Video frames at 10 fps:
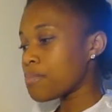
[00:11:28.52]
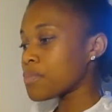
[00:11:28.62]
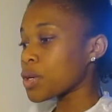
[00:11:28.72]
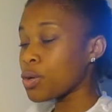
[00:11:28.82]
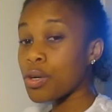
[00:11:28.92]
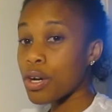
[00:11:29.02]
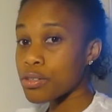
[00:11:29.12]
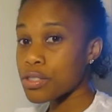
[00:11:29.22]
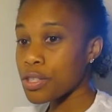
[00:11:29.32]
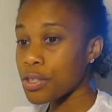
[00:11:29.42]

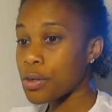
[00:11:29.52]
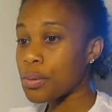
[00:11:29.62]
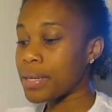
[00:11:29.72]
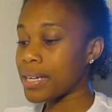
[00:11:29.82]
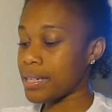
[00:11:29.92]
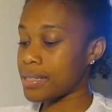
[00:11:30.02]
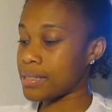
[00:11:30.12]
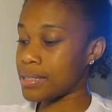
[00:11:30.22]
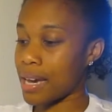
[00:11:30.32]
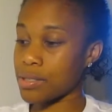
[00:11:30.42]
kudos to you,
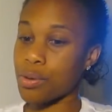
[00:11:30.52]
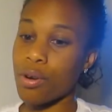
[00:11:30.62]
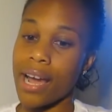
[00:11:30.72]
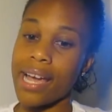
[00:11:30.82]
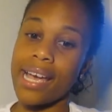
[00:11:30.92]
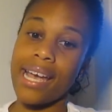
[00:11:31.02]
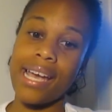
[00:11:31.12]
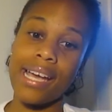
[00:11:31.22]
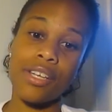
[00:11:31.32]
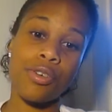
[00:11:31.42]
because that's great,
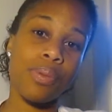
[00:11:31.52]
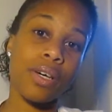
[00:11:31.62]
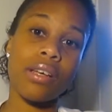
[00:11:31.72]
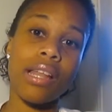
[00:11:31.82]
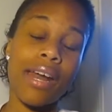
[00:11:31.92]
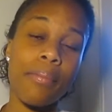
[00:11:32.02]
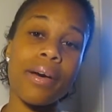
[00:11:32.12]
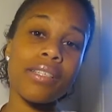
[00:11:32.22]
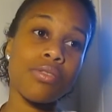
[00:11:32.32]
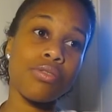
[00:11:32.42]
and you build a lot of
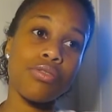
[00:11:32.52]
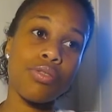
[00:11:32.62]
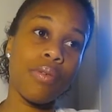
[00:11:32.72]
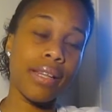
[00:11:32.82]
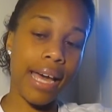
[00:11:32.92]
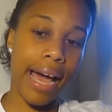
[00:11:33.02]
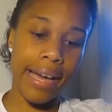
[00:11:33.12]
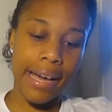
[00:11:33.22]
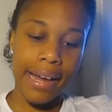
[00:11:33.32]
muscles doing that.